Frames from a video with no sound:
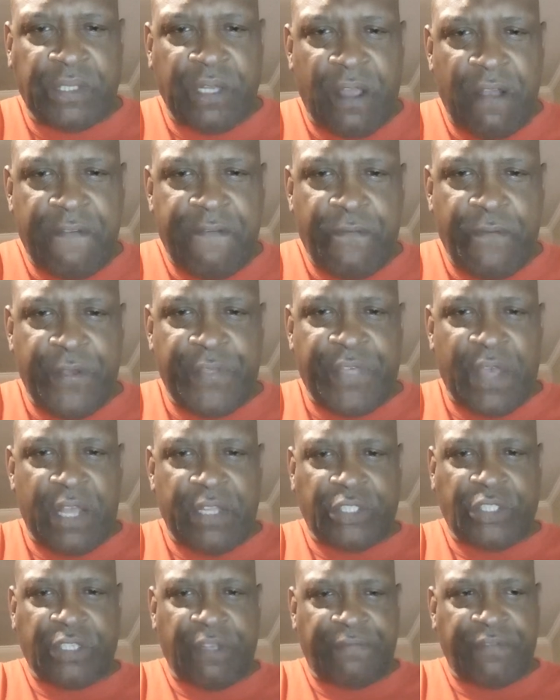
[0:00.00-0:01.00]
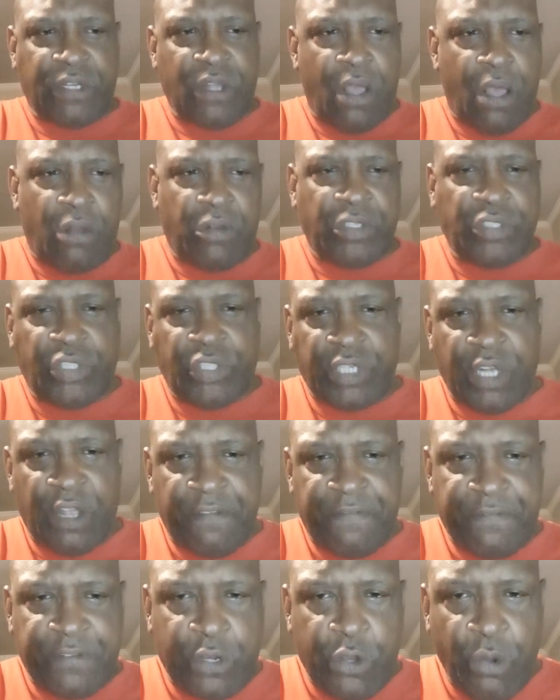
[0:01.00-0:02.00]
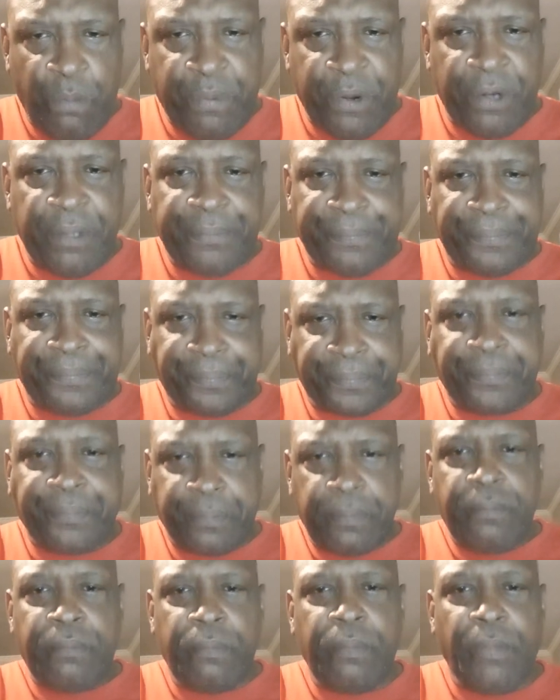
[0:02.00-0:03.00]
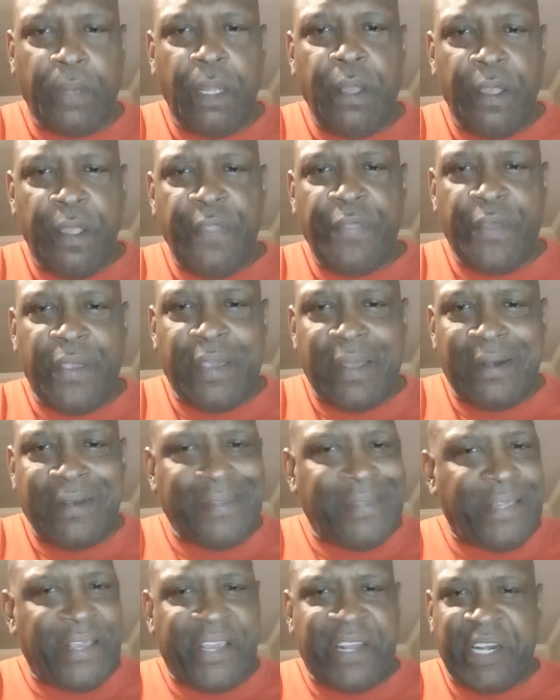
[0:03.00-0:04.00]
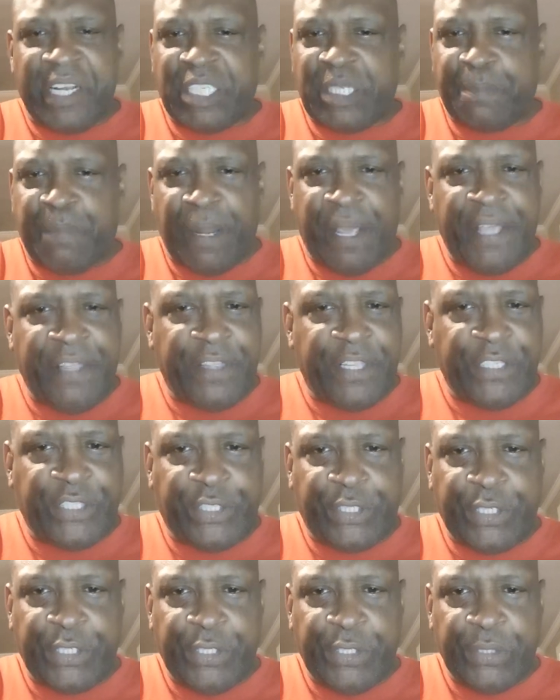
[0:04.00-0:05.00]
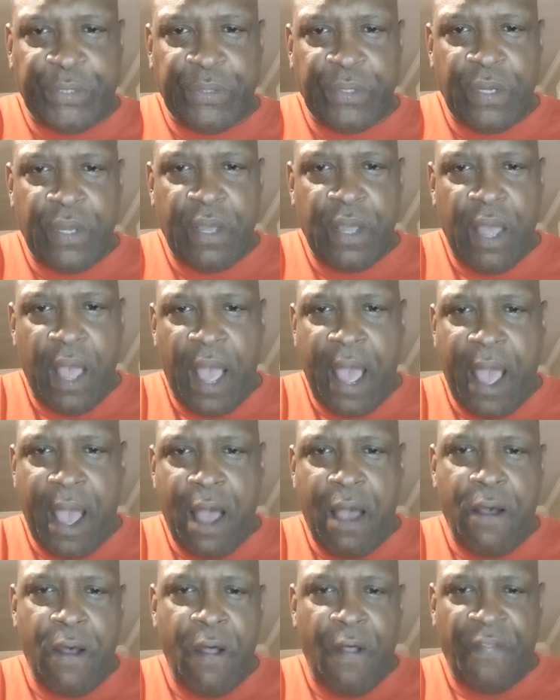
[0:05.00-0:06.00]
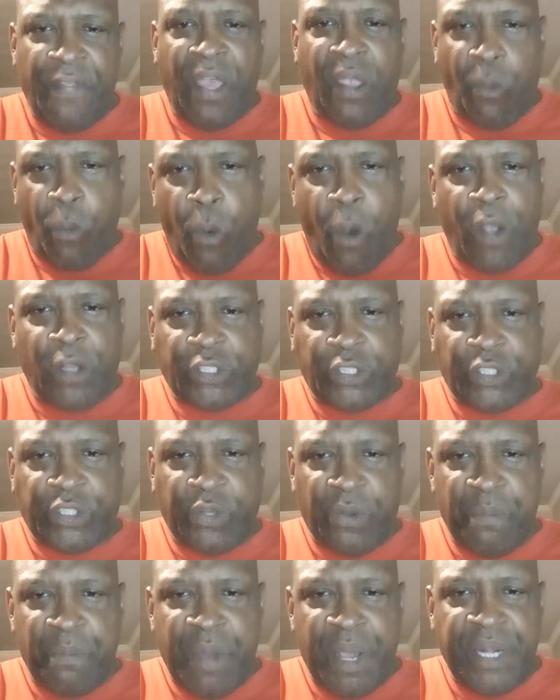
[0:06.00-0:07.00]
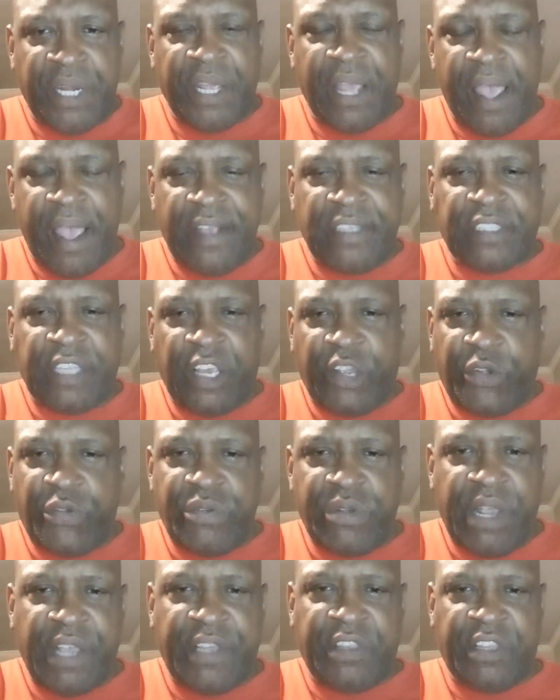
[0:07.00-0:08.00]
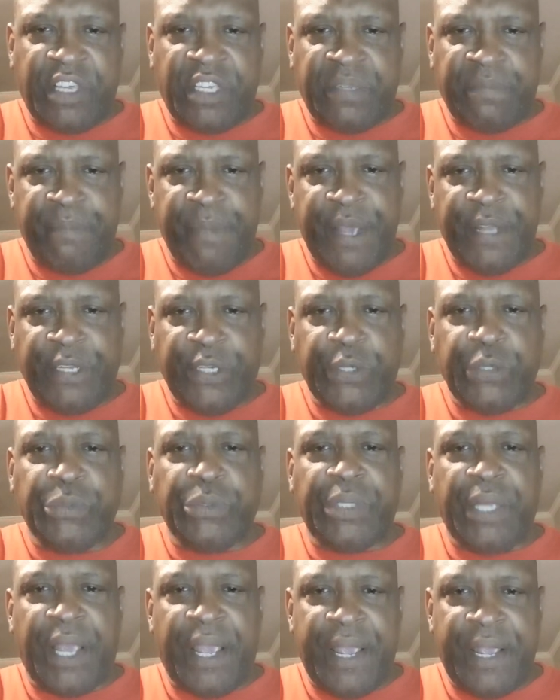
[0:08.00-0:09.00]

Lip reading: with Chef Dahl and Chef Cooper, they're gonna explain this to you, how they watch their money as they create these menus and